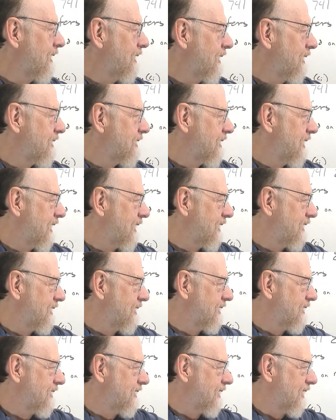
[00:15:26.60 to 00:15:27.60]
then
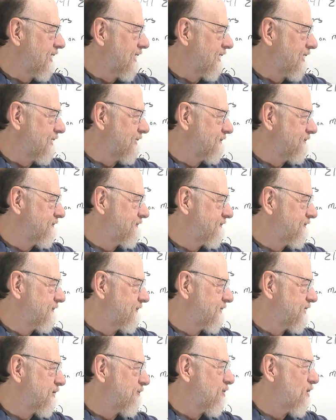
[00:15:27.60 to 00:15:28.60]

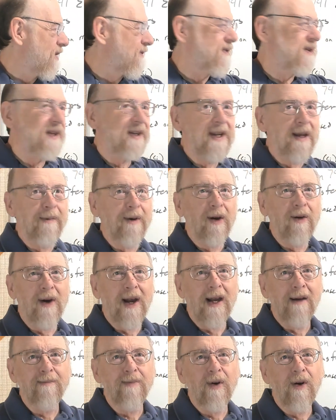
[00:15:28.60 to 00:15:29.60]
support for the
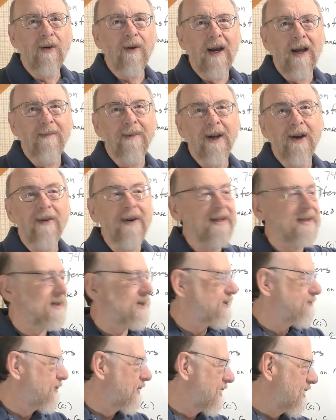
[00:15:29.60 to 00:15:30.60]
demogrant program increases
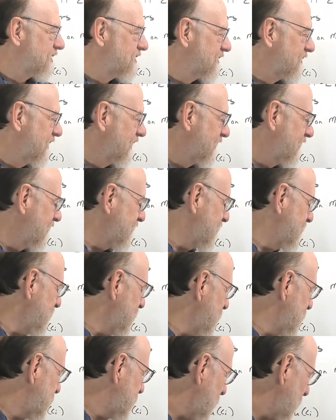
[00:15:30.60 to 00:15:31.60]
because you get this
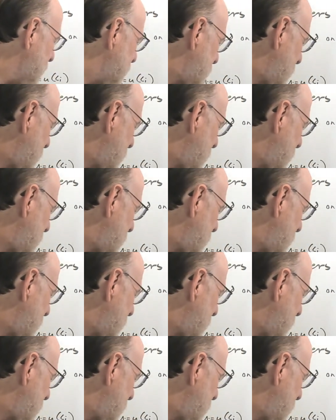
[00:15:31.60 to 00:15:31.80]
new source of